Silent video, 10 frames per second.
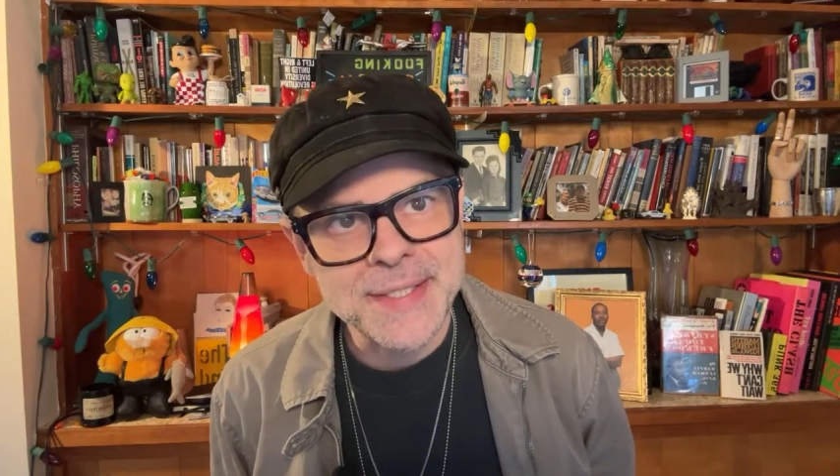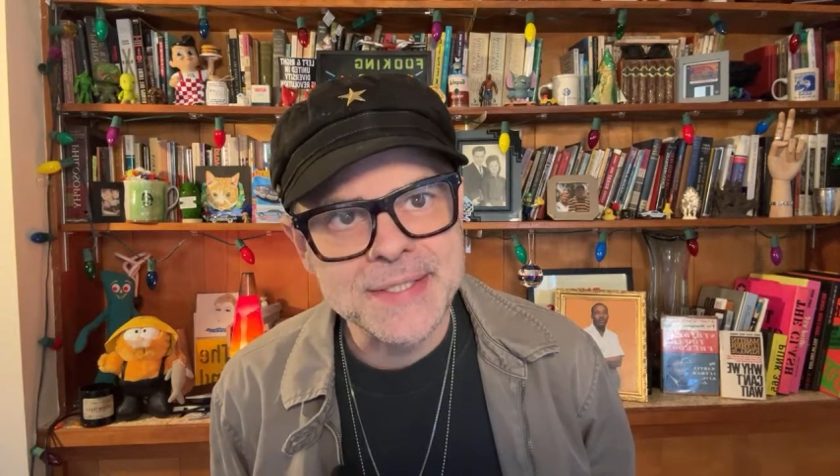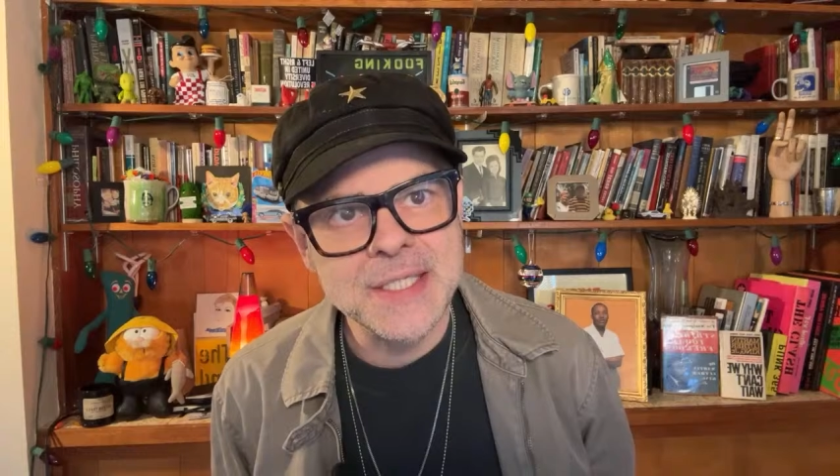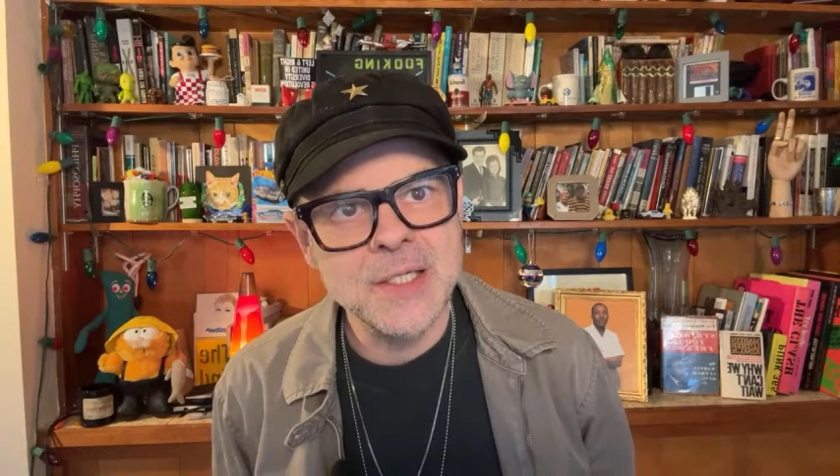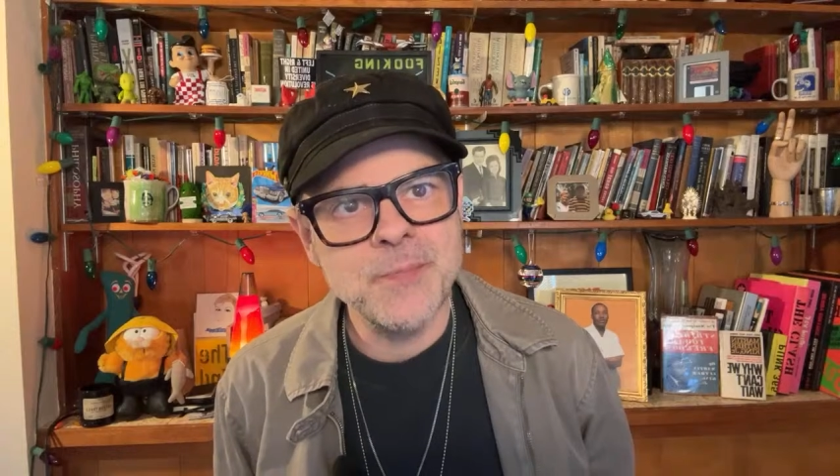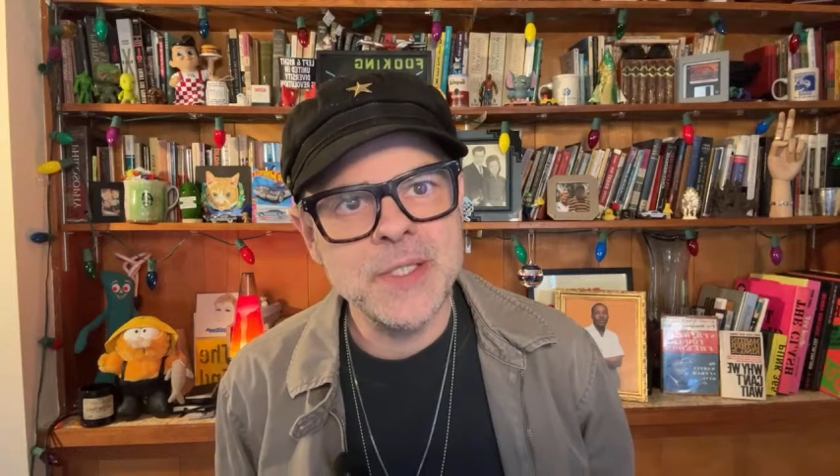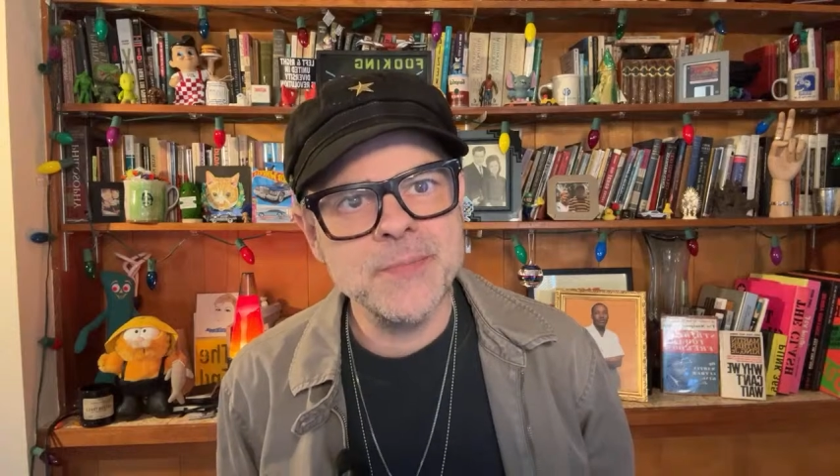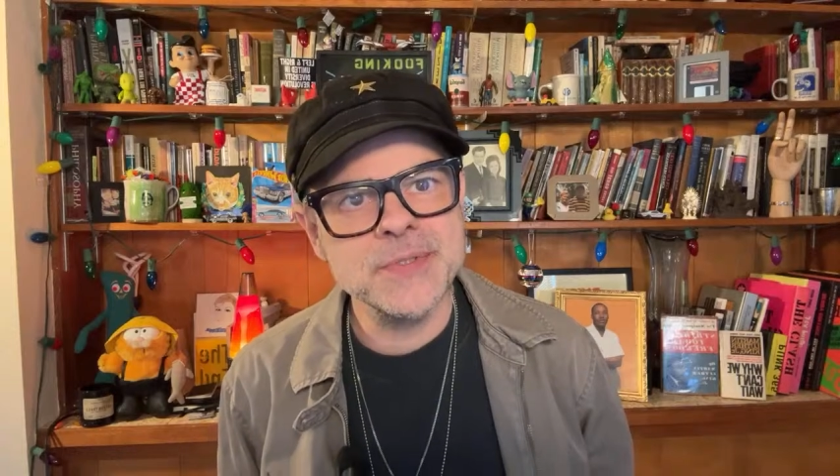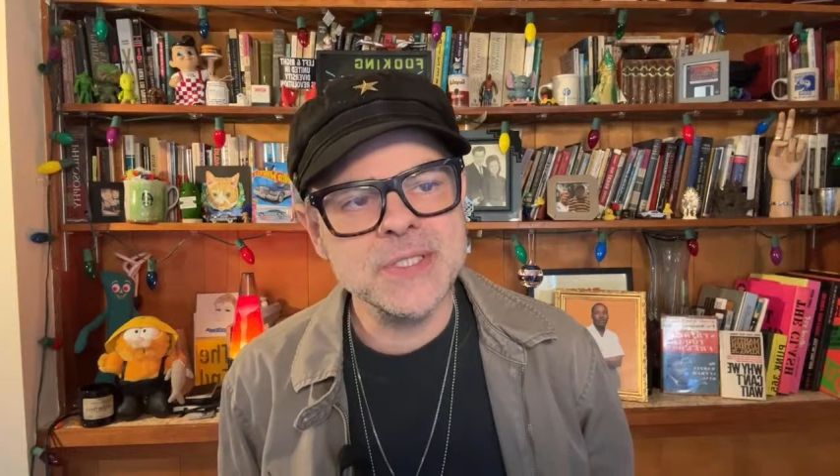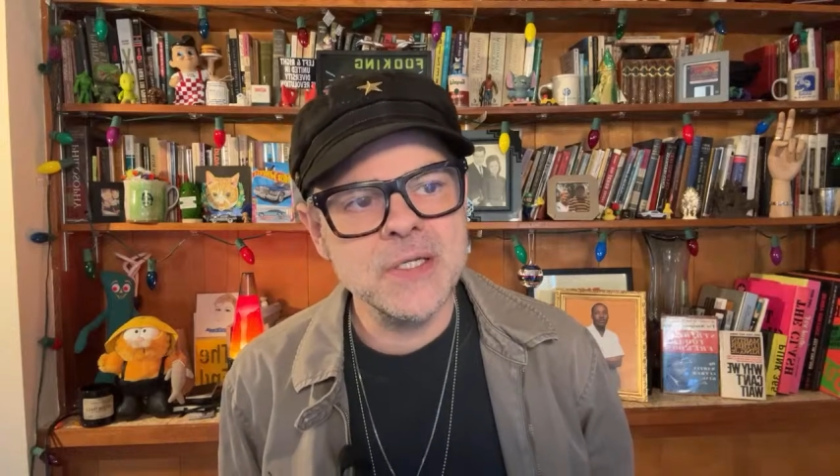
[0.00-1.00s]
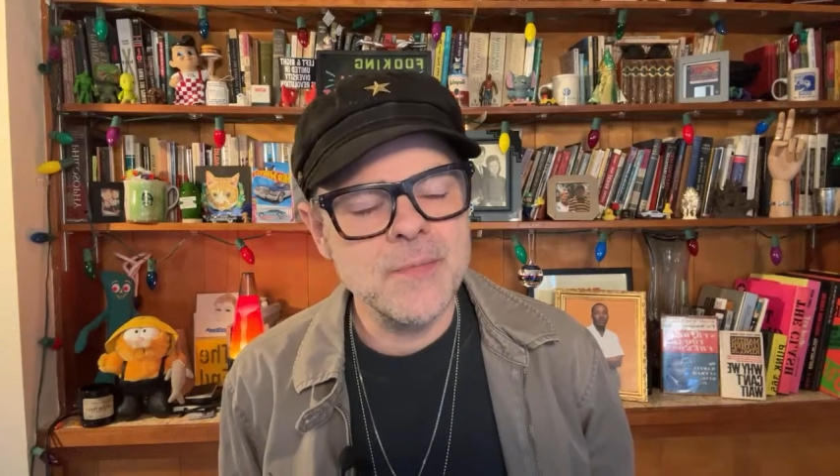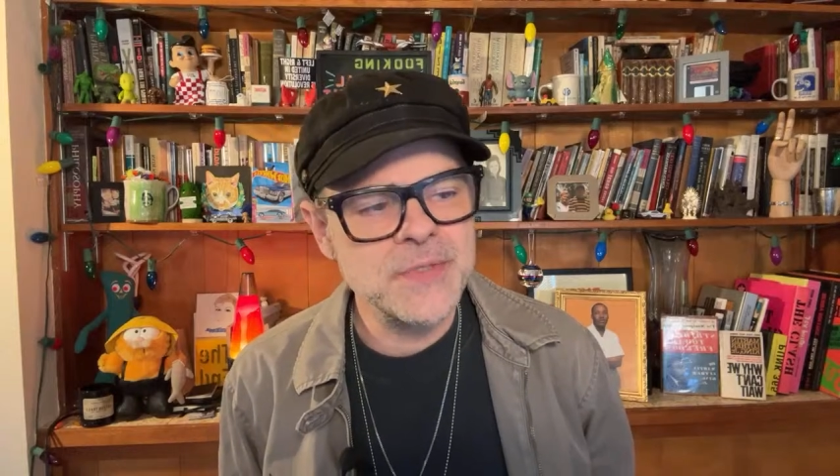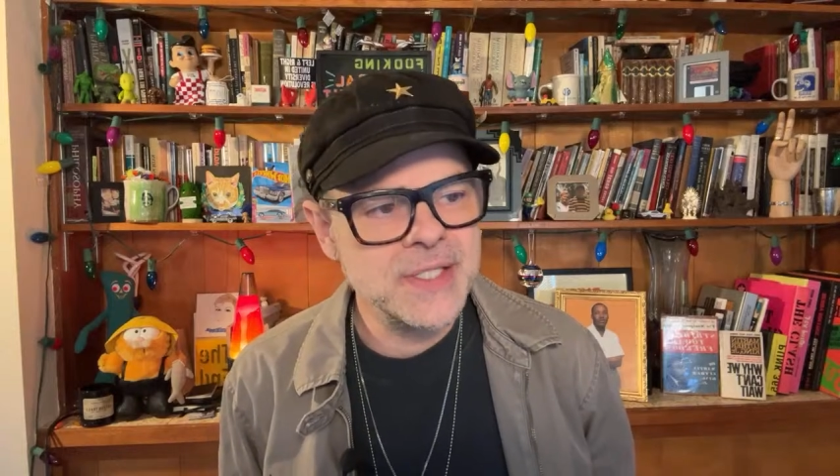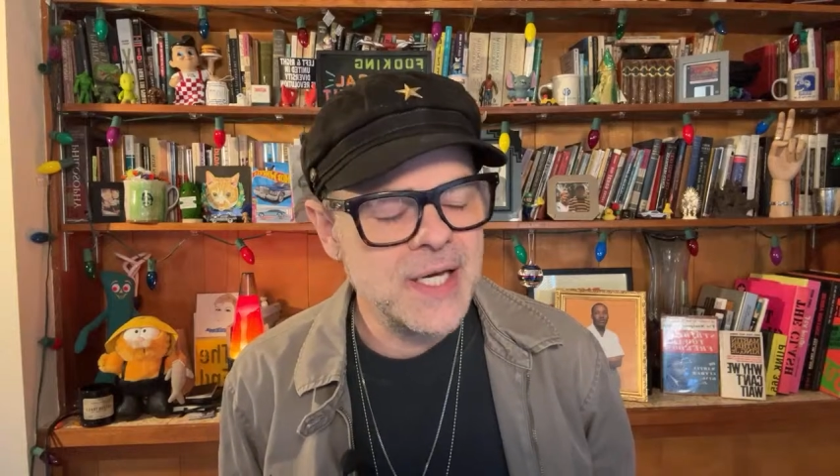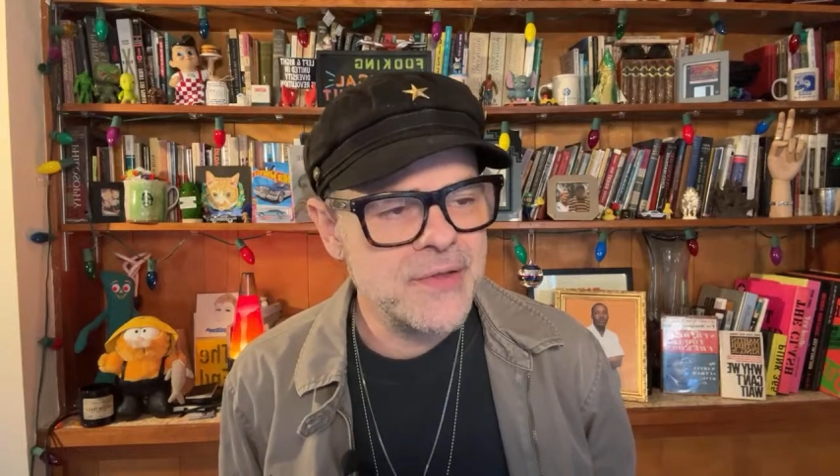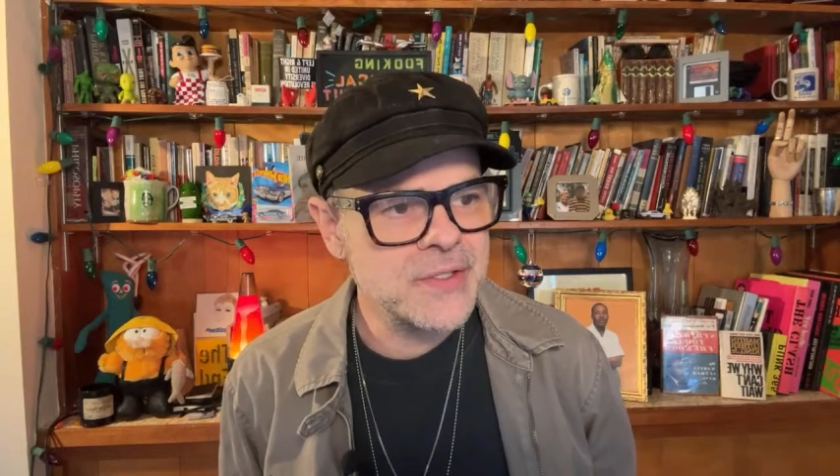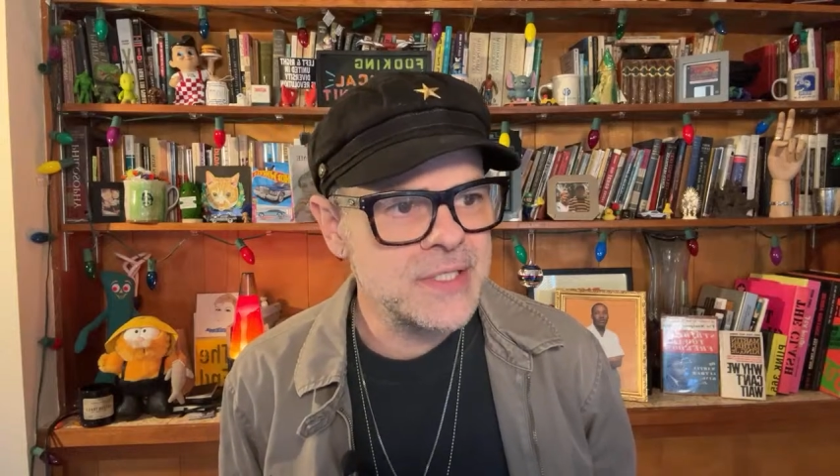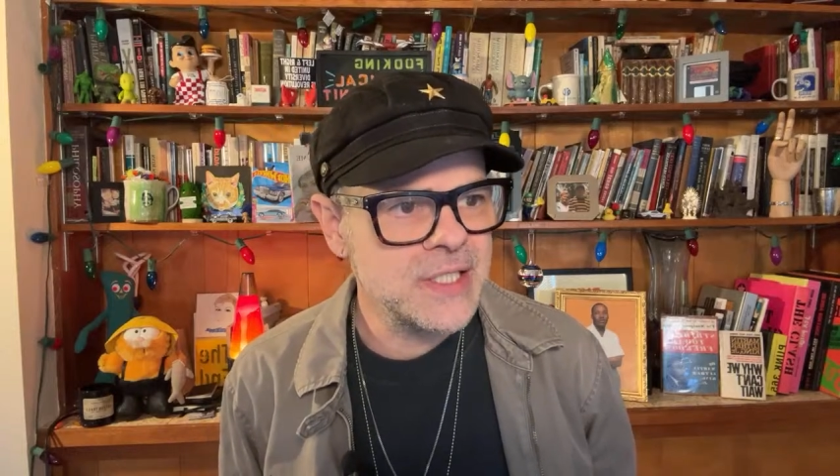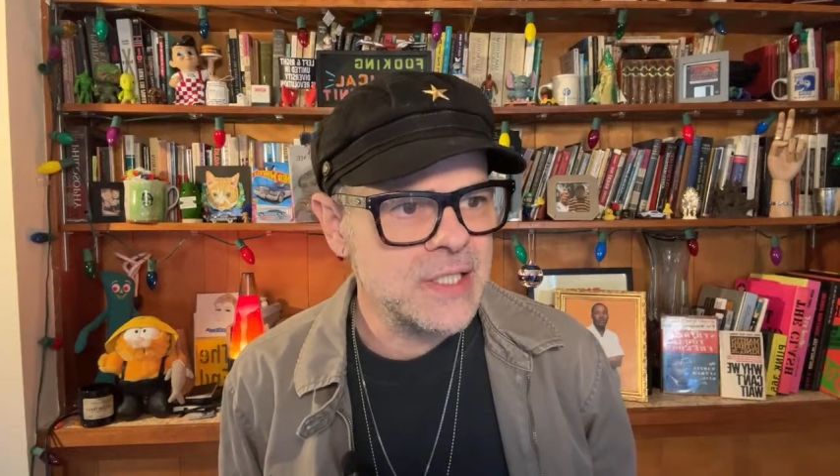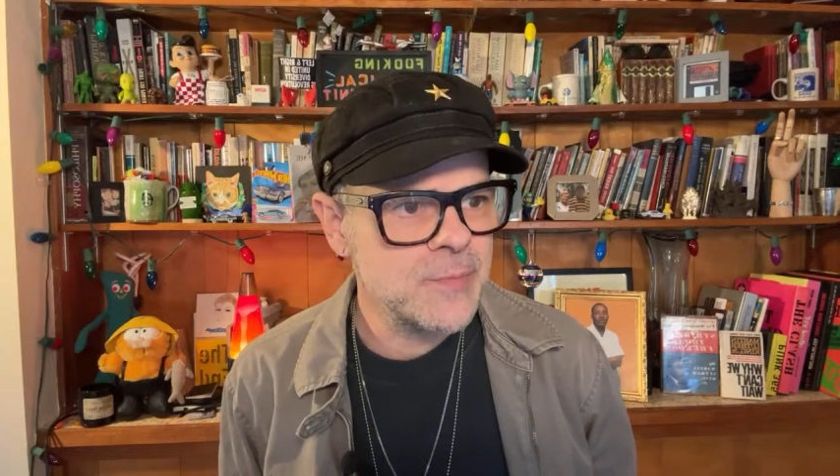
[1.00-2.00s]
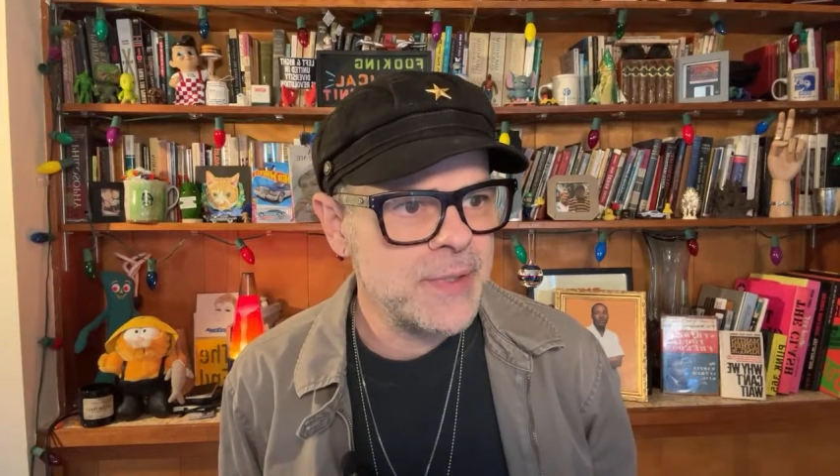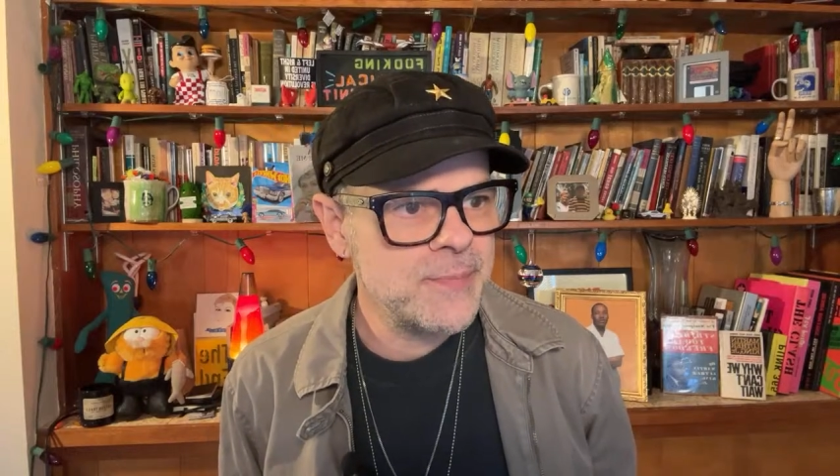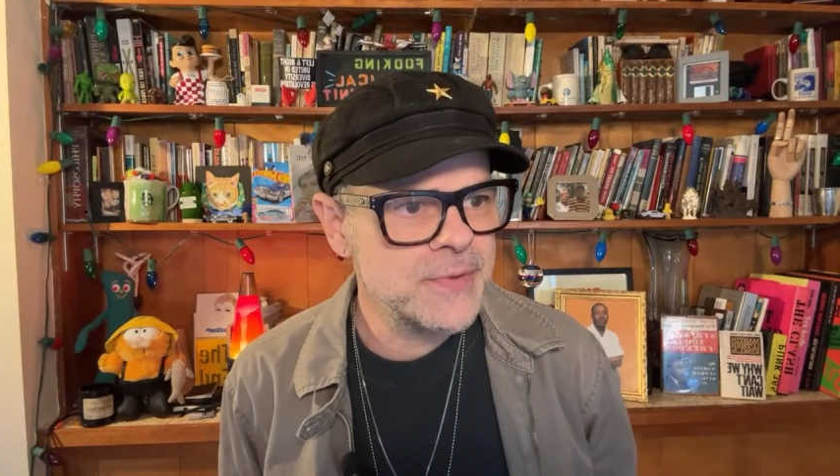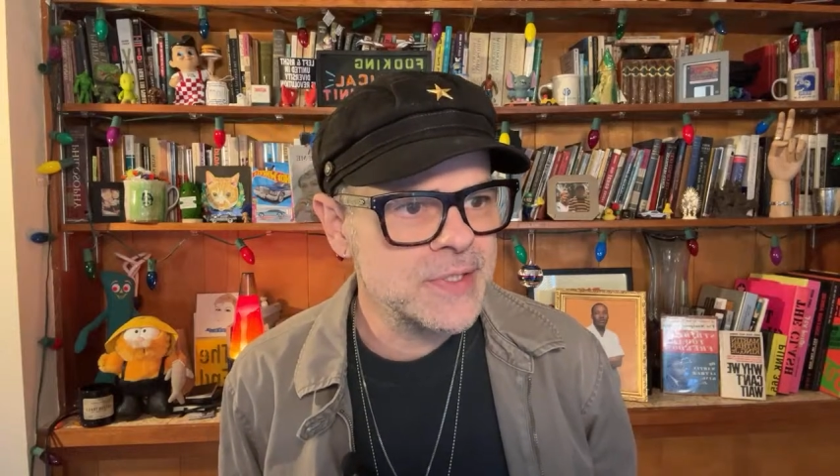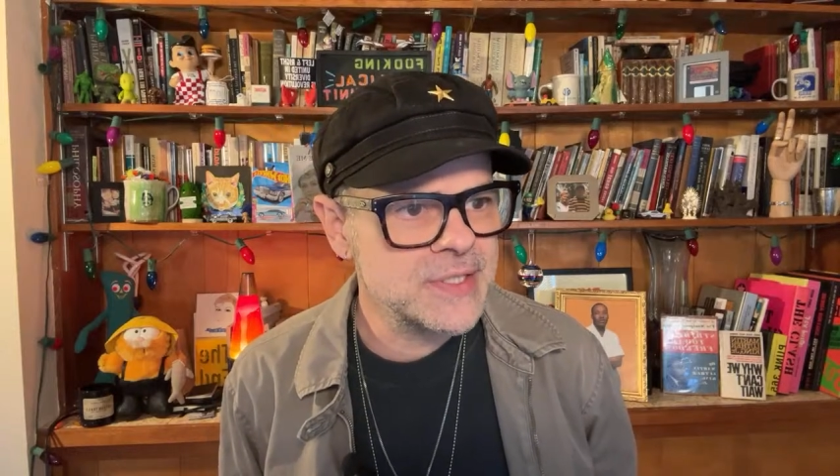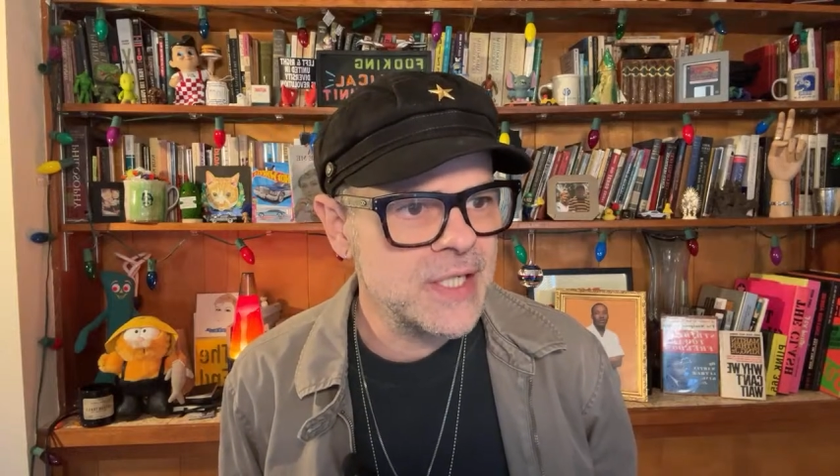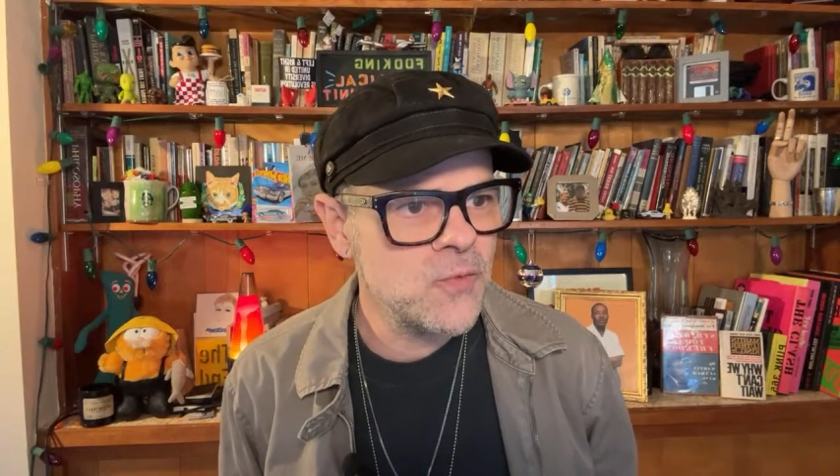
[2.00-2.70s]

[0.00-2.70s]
to get people to come together, to get people to say,